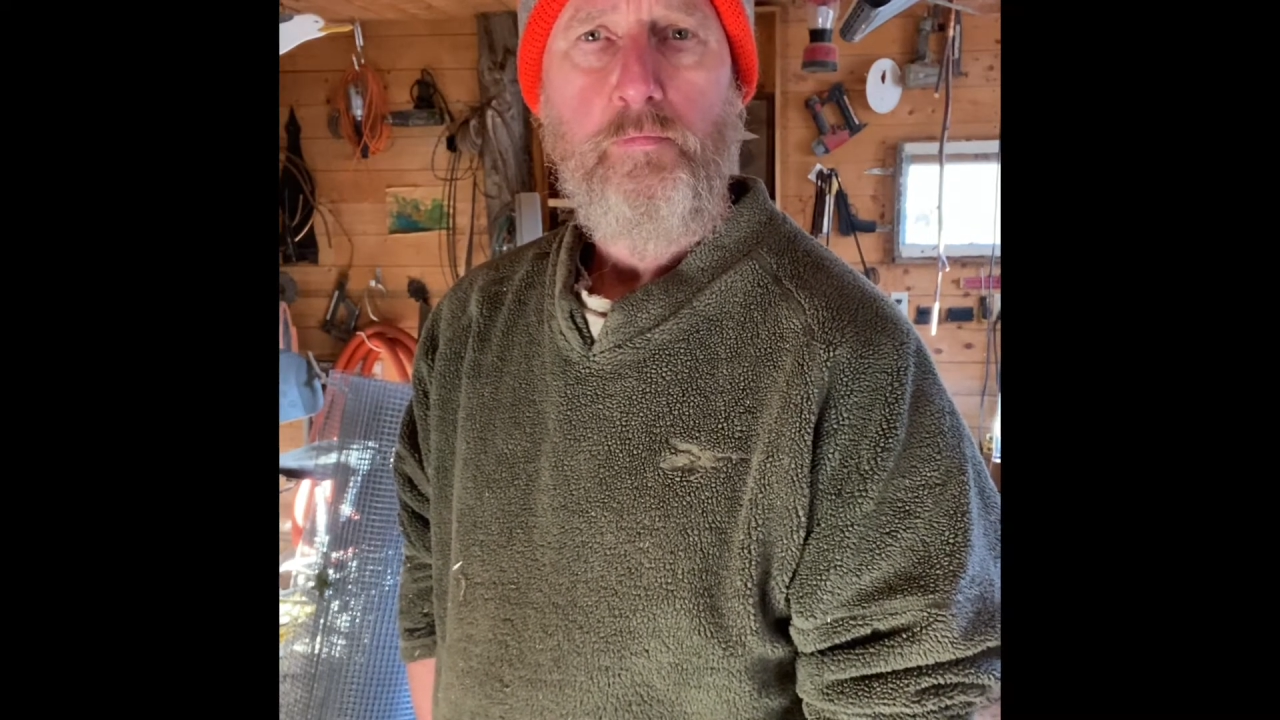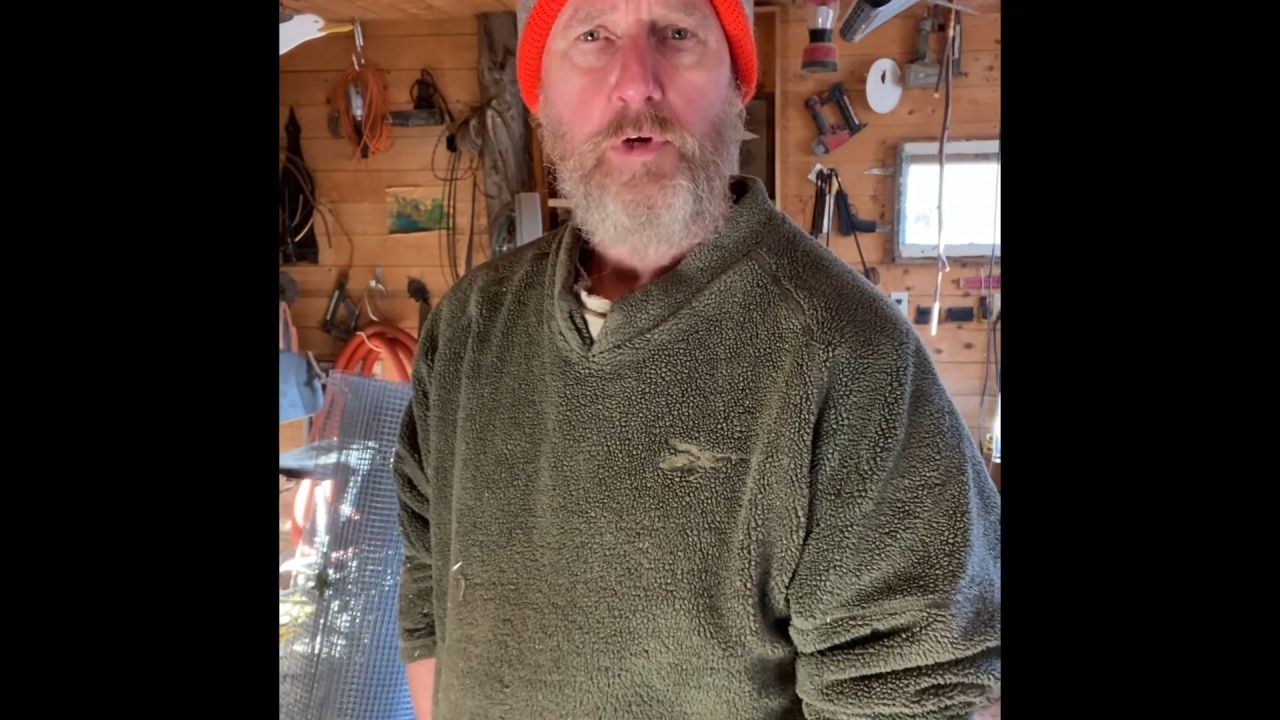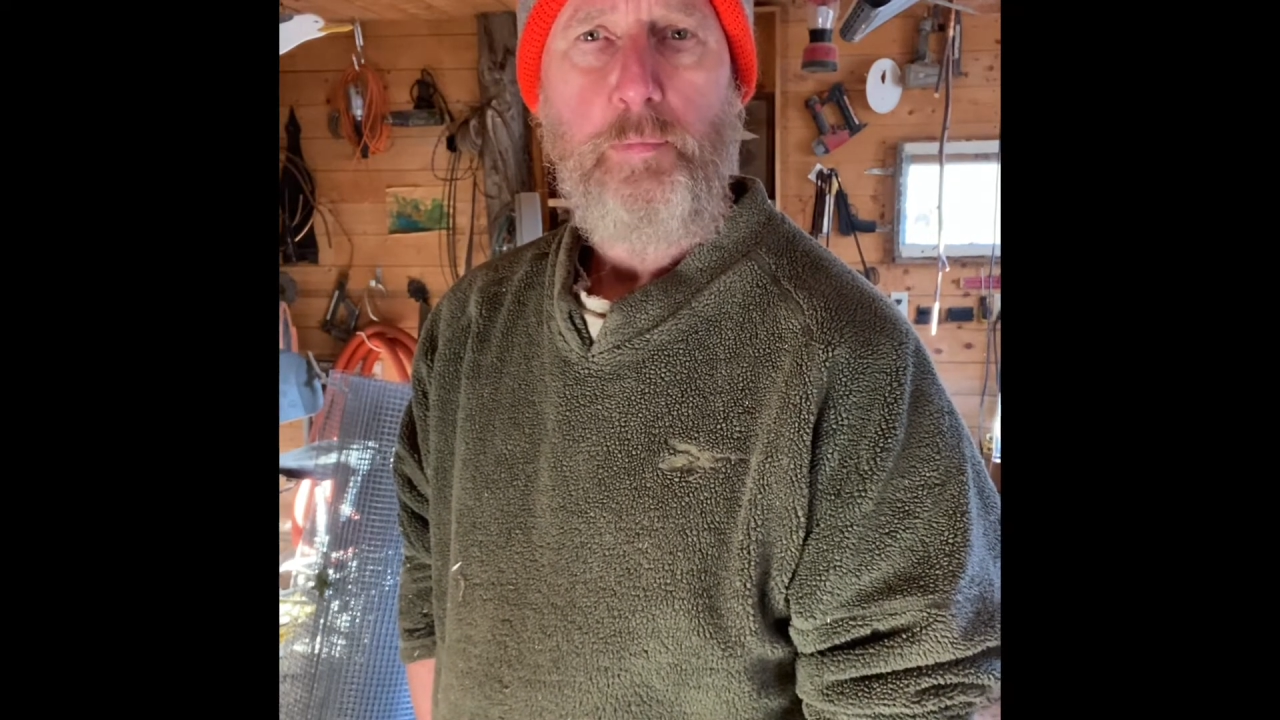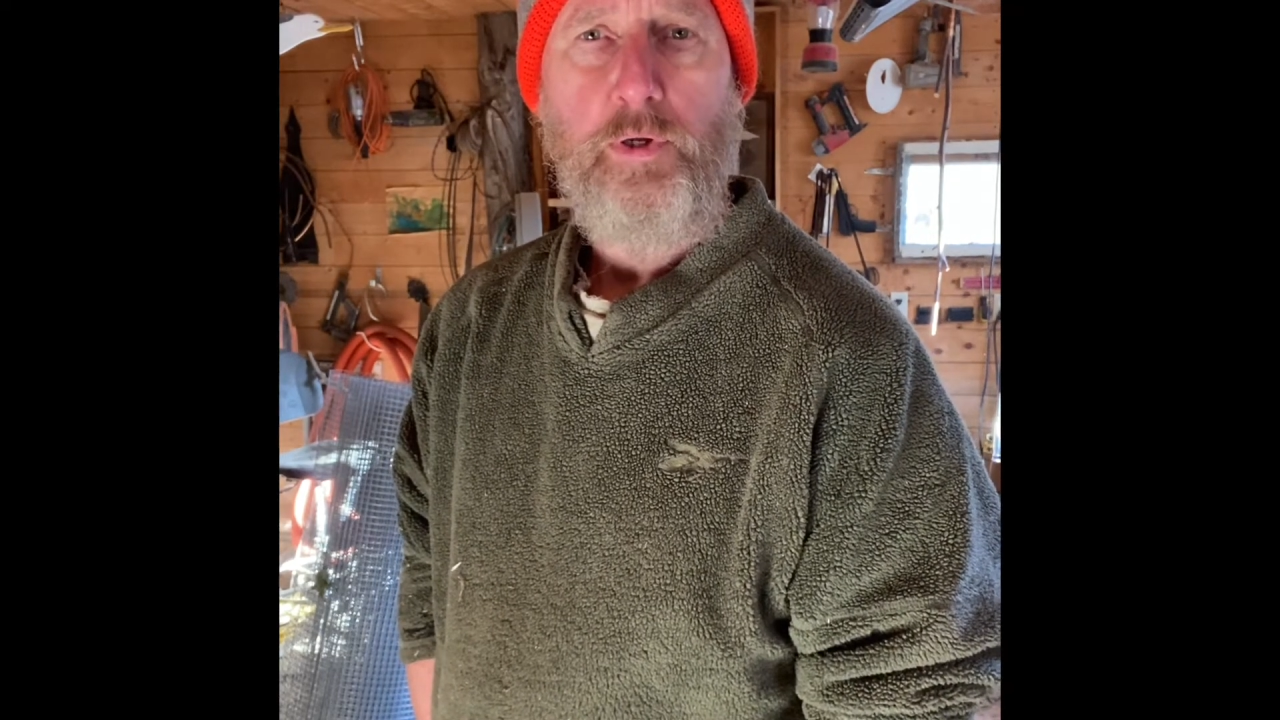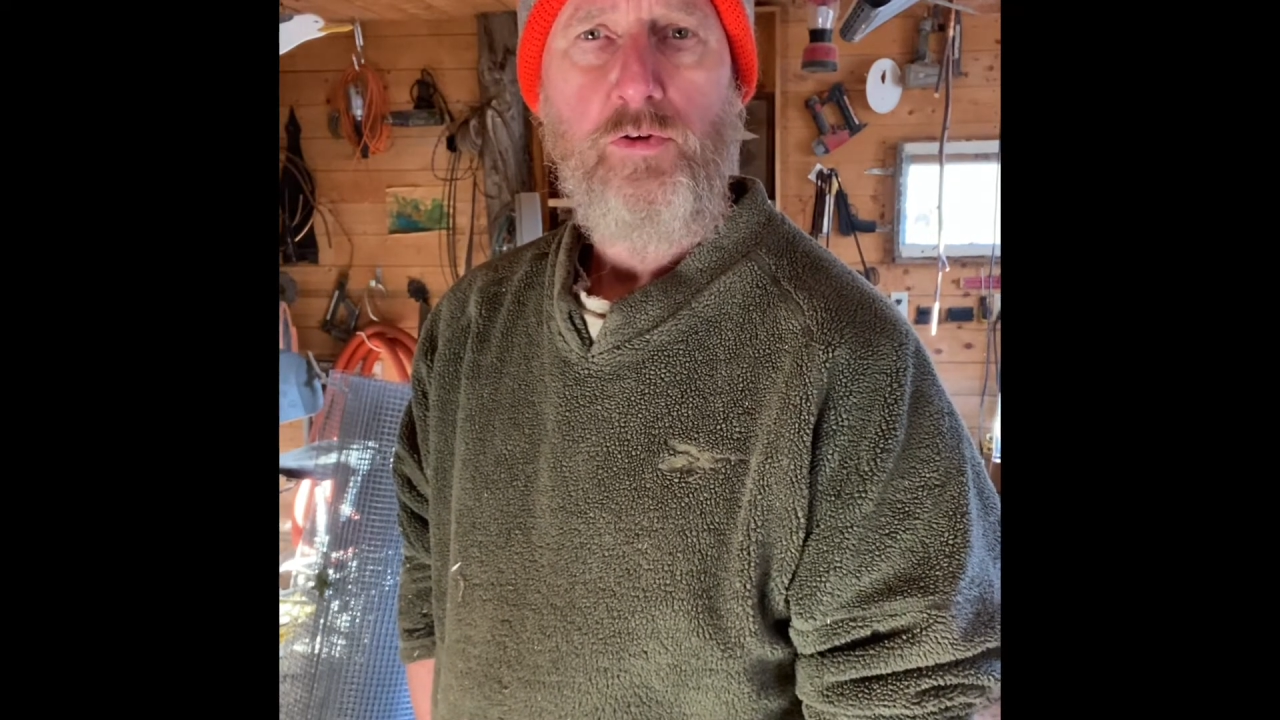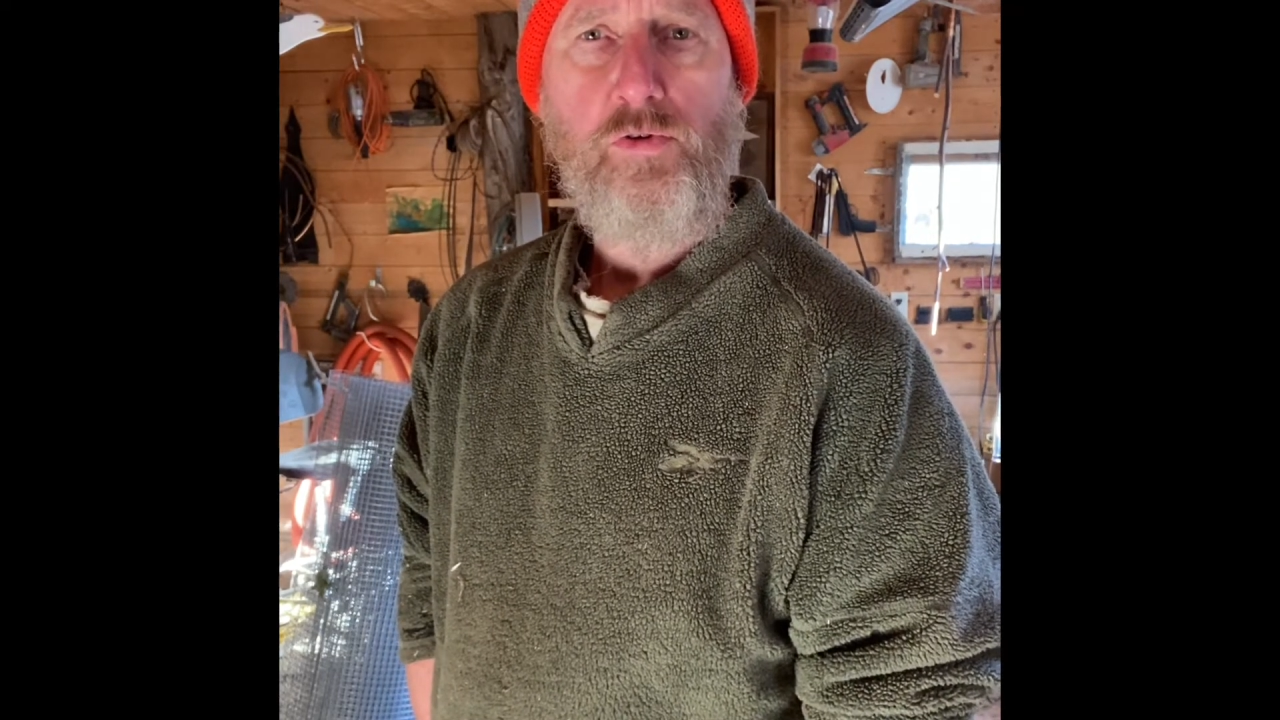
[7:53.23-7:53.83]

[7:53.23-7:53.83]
a couple days